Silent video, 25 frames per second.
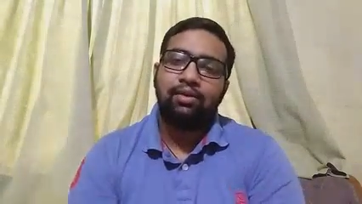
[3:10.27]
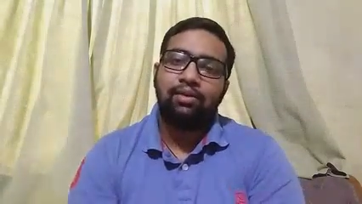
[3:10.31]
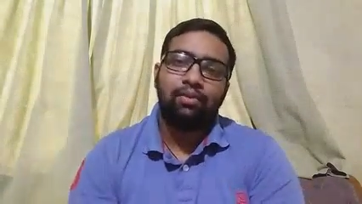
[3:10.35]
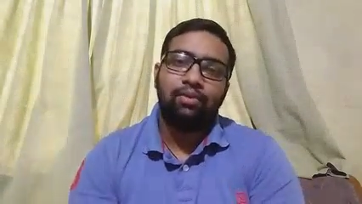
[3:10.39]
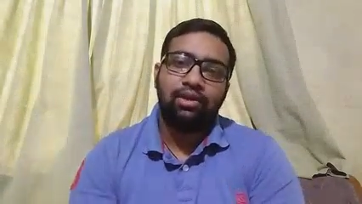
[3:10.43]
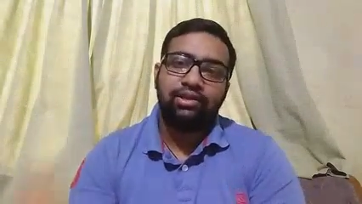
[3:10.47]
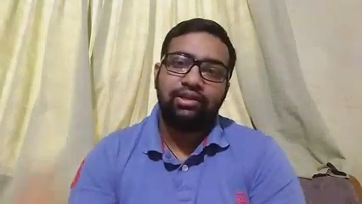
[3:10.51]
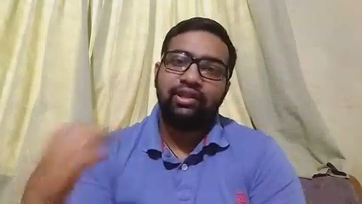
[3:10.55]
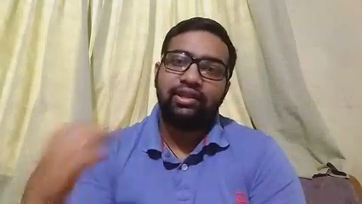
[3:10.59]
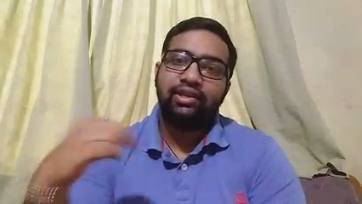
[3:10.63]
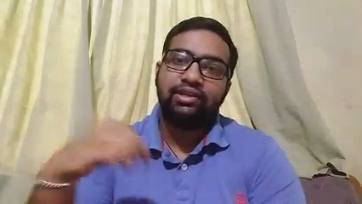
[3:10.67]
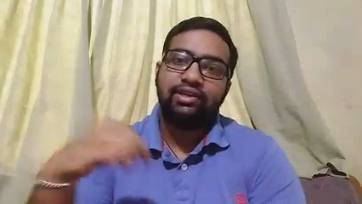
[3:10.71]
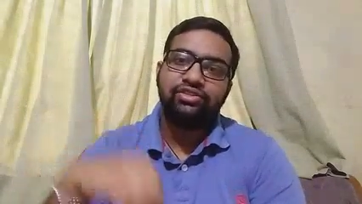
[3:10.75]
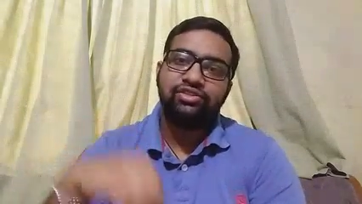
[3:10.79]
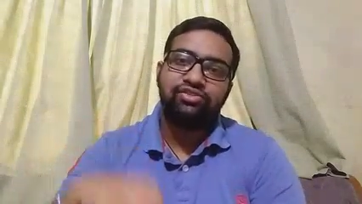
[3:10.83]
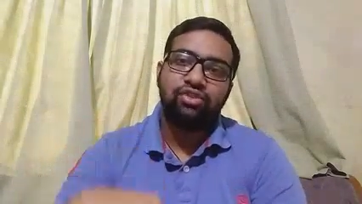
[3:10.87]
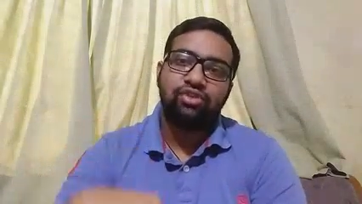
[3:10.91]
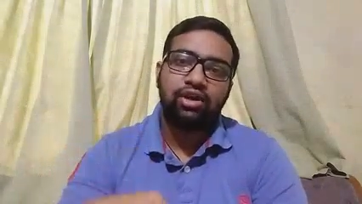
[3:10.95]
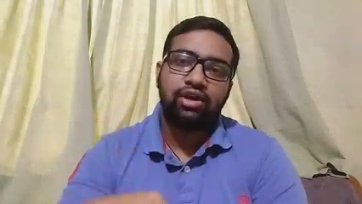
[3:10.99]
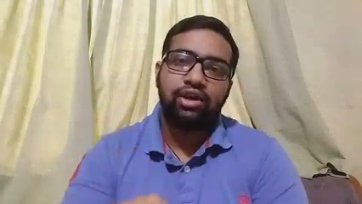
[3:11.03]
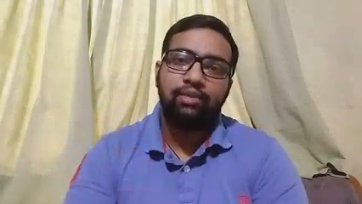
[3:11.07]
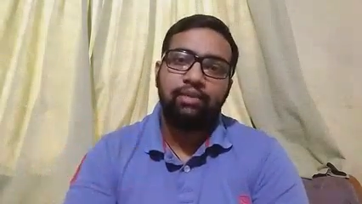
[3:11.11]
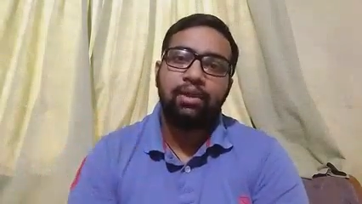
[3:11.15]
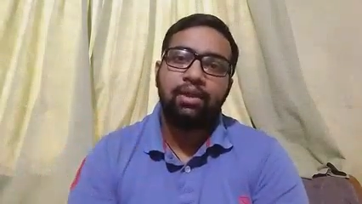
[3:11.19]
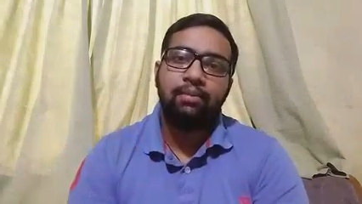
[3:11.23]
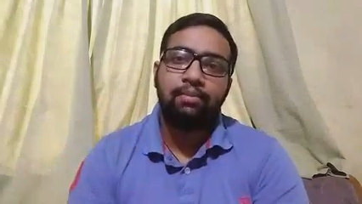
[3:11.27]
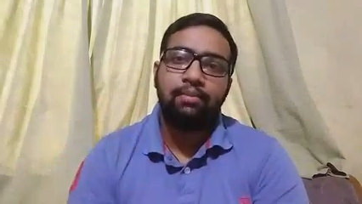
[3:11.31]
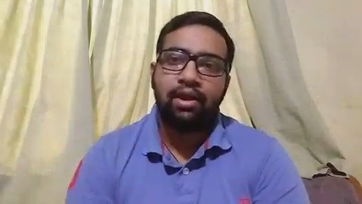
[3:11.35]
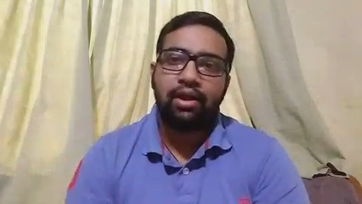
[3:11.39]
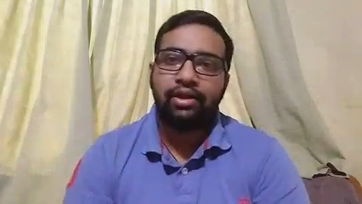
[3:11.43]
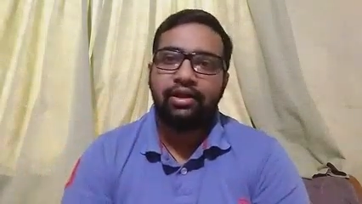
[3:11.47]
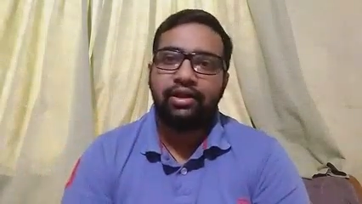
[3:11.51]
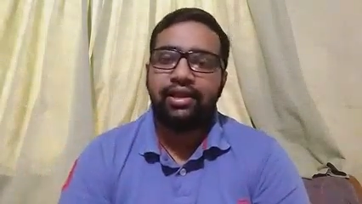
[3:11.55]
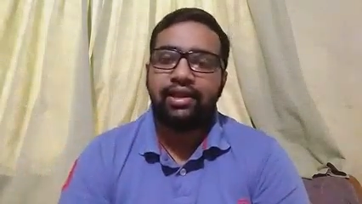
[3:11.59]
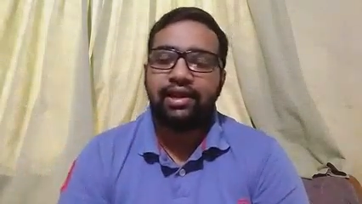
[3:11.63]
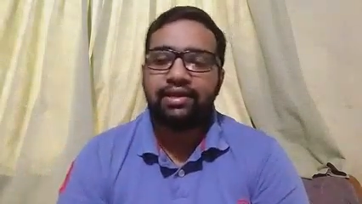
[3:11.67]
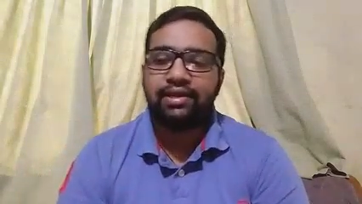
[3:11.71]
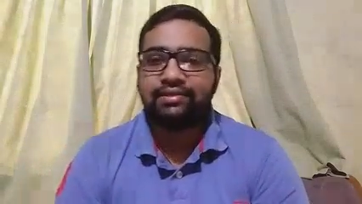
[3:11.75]
one thing struck in my
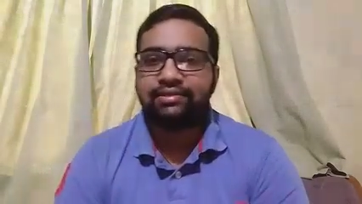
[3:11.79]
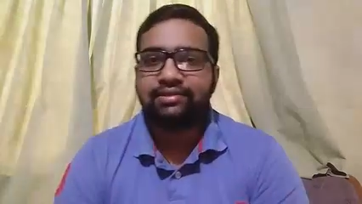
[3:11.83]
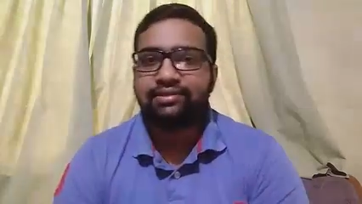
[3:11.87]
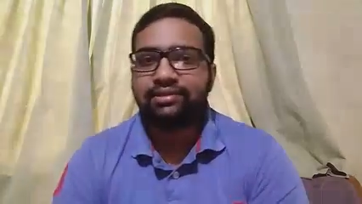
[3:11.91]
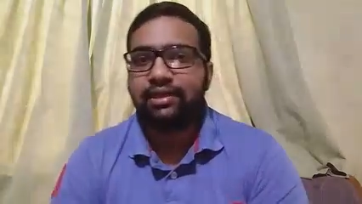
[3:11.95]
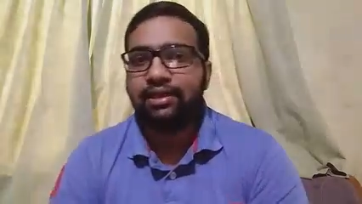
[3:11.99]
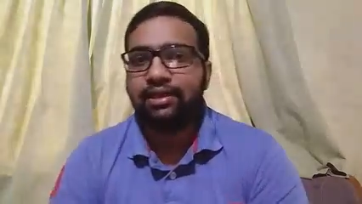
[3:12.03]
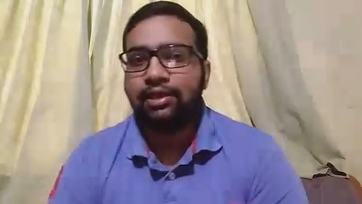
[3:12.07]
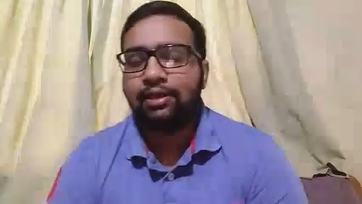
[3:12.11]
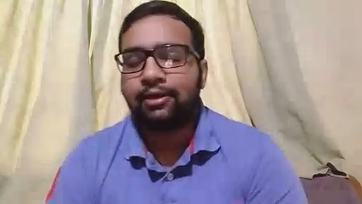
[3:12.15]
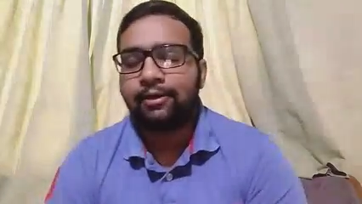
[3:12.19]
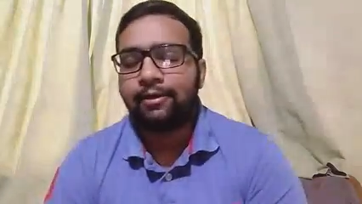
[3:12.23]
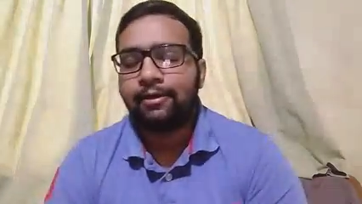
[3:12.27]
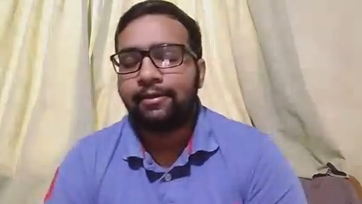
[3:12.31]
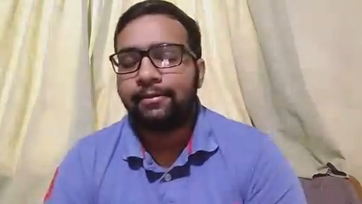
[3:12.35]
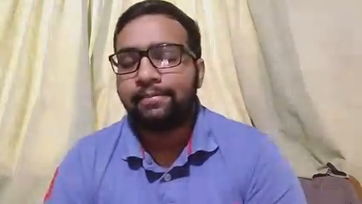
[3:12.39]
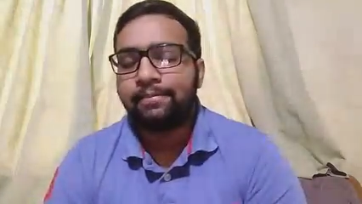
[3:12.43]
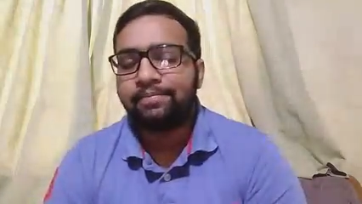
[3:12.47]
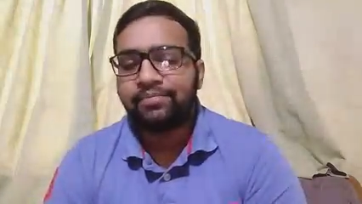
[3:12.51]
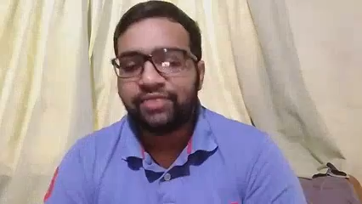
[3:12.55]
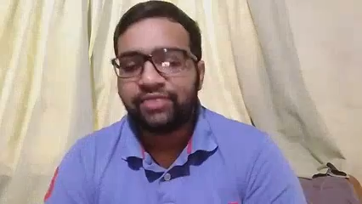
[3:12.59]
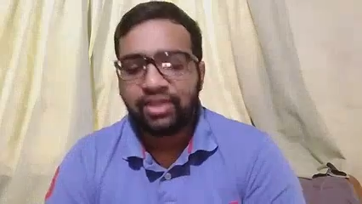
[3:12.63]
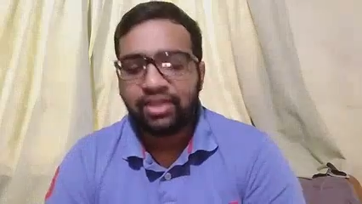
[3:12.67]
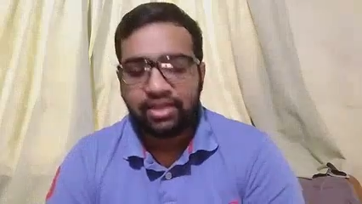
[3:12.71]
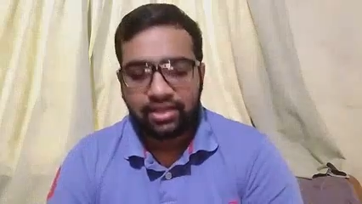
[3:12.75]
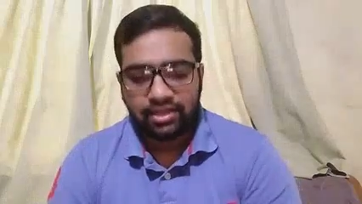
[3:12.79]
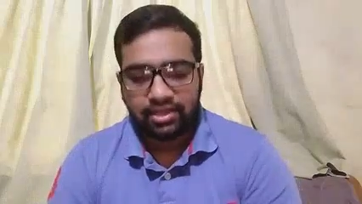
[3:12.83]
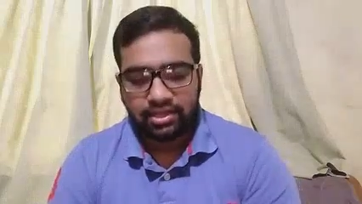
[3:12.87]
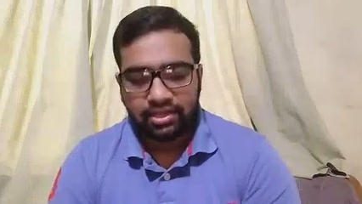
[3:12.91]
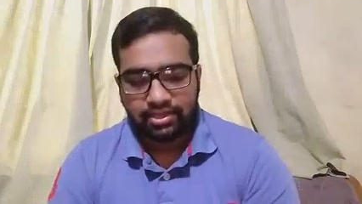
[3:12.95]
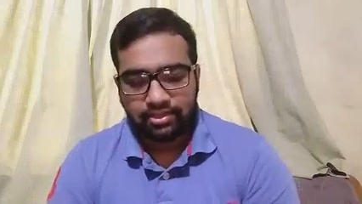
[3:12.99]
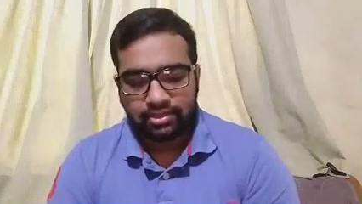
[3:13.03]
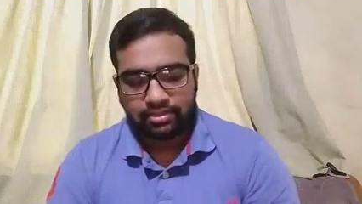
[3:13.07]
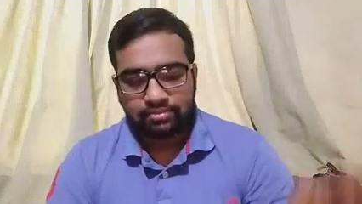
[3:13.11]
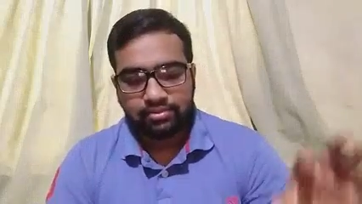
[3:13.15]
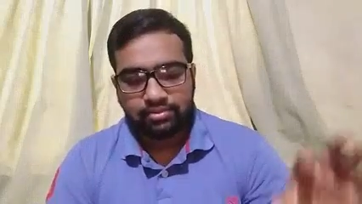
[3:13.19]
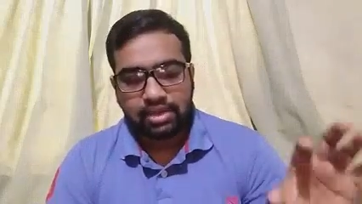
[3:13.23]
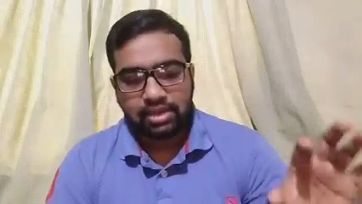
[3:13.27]
mind, that is
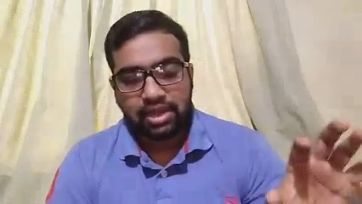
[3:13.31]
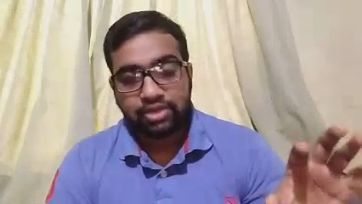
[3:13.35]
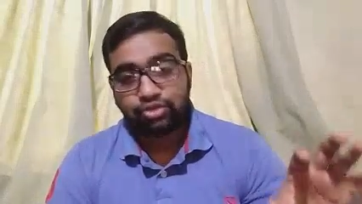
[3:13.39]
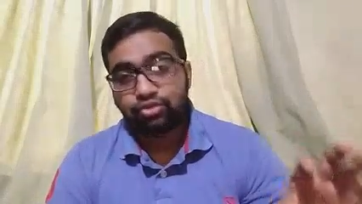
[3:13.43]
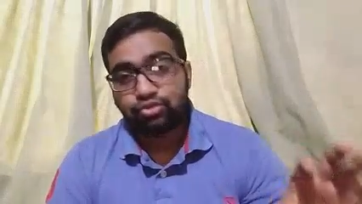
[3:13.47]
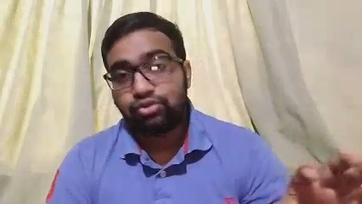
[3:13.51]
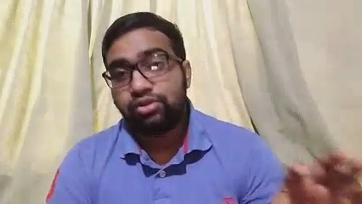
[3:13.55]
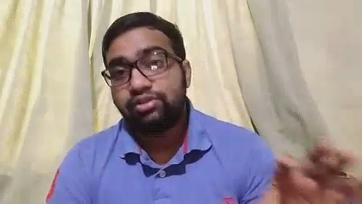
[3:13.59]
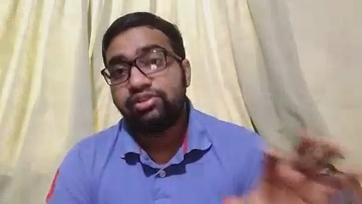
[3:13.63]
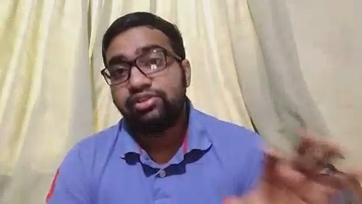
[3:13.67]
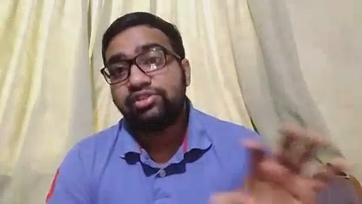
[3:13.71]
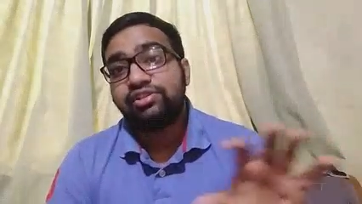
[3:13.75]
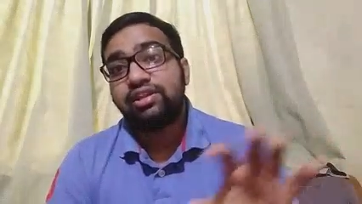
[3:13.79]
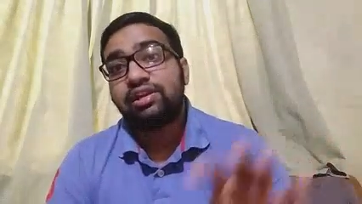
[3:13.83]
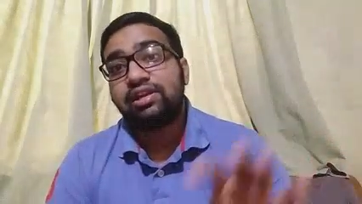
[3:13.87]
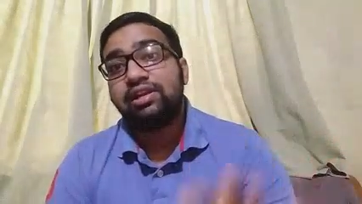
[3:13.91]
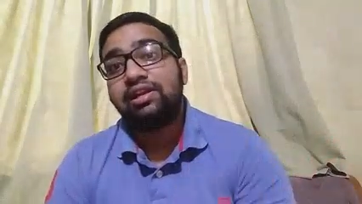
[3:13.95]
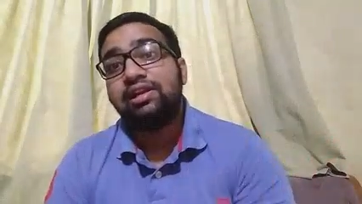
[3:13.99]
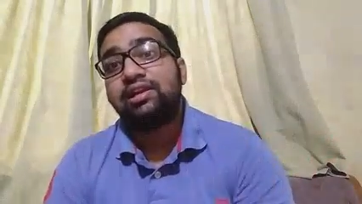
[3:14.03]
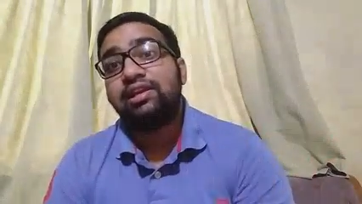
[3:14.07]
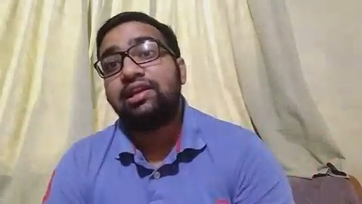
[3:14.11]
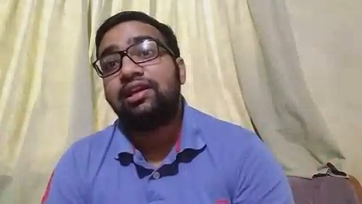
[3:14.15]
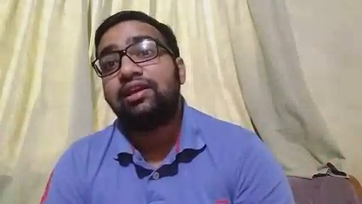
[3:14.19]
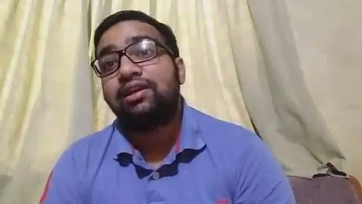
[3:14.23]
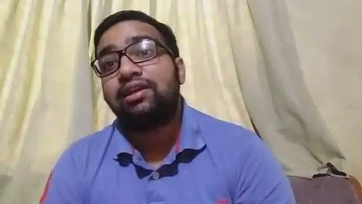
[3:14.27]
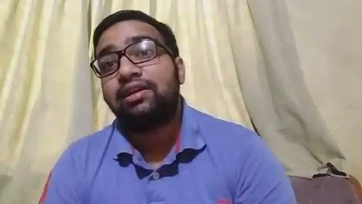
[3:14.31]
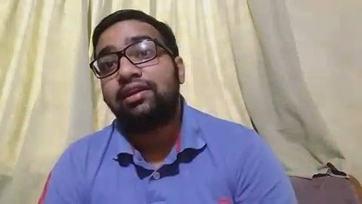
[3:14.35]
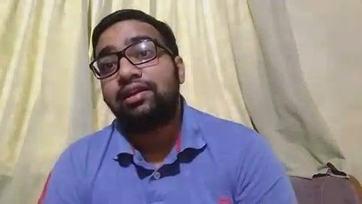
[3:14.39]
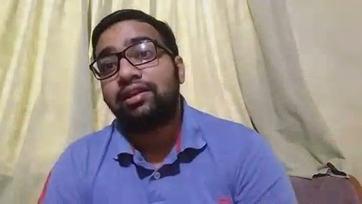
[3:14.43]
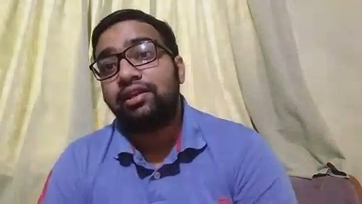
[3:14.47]
I shouldn't generally